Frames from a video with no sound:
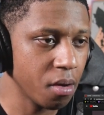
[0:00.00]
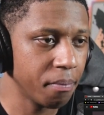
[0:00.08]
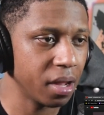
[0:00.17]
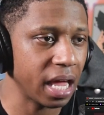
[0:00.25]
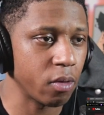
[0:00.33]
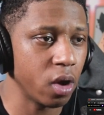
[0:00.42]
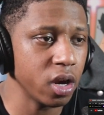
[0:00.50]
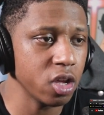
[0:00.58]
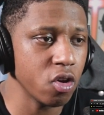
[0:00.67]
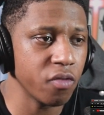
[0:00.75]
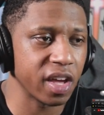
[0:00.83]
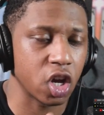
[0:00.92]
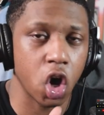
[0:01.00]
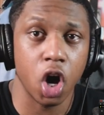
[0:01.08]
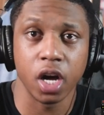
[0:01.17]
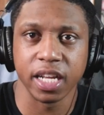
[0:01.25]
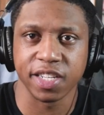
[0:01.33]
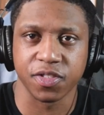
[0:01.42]
But like, what do you even
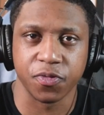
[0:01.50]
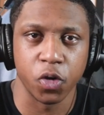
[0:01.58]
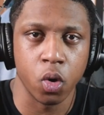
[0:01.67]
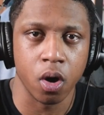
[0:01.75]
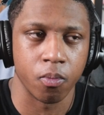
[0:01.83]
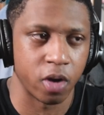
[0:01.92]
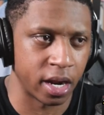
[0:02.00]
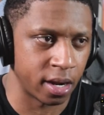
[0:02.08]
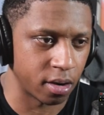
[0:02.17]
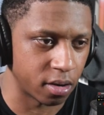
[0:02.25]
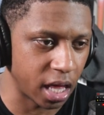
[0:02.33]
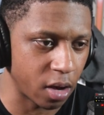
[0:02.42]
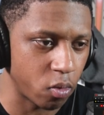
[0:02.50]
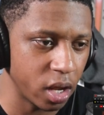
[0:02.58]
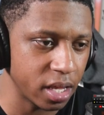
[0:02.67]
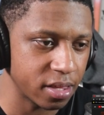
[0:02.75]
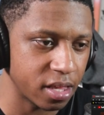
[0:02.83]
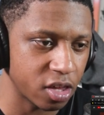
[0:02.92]
call this form right here? Like,
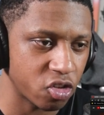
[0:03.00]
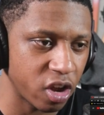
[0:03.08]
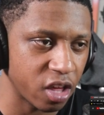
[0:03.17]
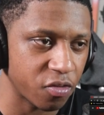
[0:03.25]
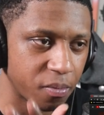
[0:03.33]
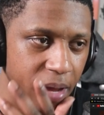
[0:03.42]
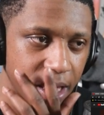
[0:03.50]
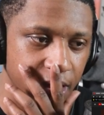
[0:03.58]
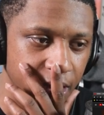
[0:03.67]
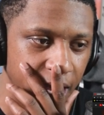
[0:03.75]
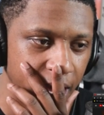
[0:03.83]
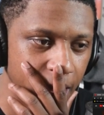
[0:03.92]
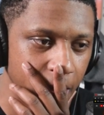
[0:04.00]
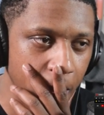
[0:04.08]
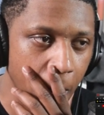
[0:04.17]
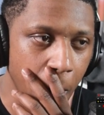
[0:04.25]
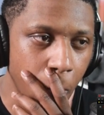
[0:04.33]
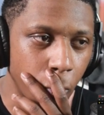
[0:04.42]
what is this transformation like?
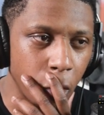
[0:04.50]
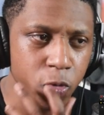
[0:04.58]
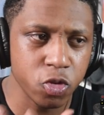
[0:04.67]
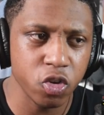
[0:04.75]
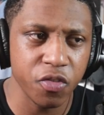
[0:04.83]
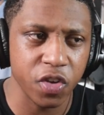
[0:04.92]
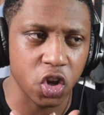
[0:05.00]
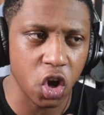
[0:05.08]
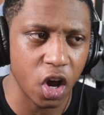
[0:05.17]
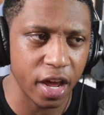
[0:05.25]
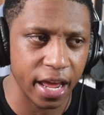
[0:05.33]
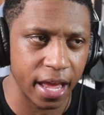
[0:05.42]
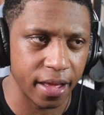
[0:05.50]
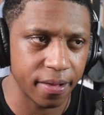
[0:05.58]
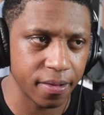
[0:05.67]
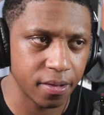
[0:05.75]
What would you even call that?